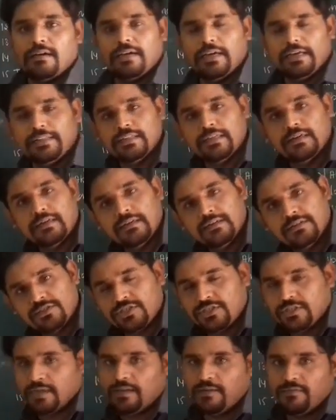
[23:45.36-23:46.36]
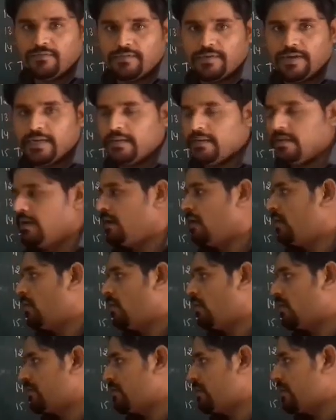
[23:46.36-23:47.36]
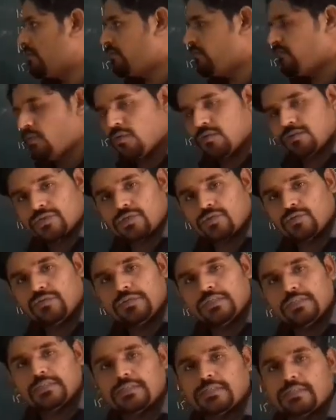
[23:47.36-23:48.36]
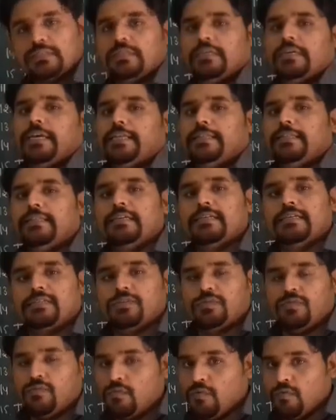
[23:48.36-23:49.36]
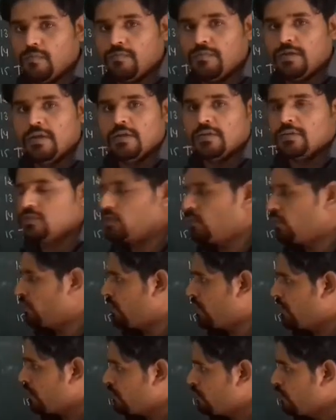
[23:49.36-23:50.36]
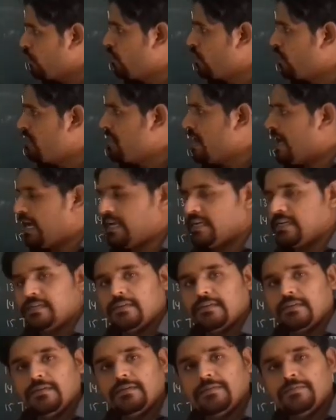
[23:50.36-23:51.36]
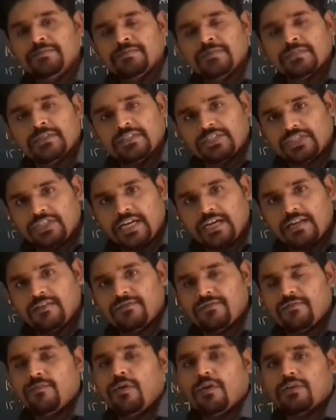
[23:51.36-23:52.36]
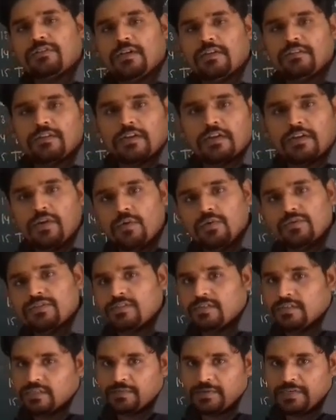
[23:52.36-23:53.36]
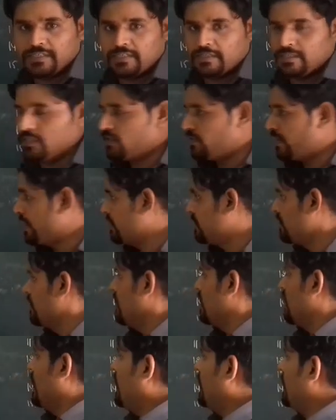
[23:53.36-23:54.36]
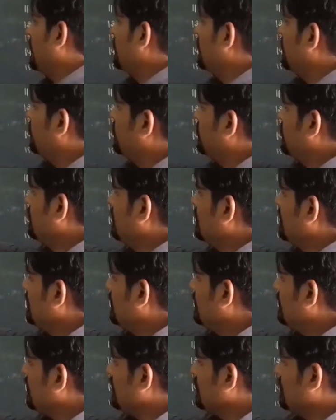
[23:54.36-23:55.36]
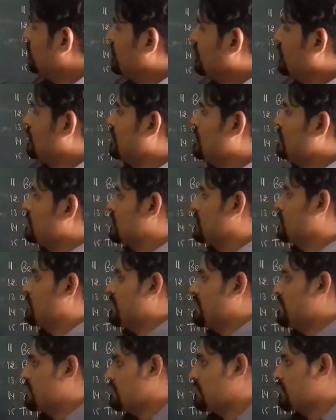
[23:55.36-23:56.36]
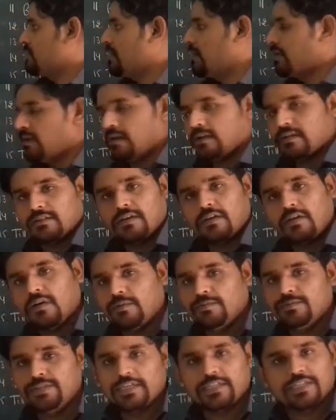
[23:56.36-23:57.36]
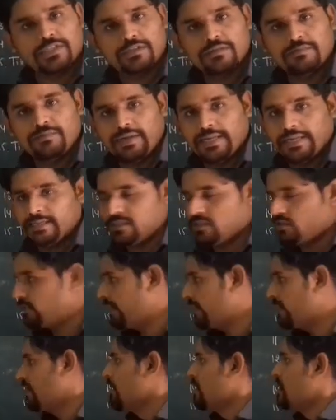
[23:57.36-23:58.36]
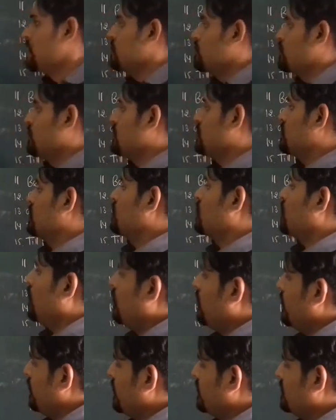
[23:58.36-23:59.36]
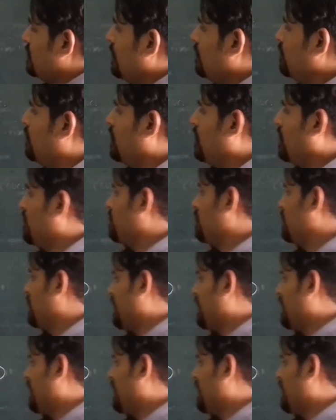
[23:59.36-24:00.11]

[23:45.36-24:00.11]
in the shelf, right? Or there are 4 students in this room. So room and shelf both are the closed spaces, right? And within these spaces there are the objects placed, right? So this is called an example of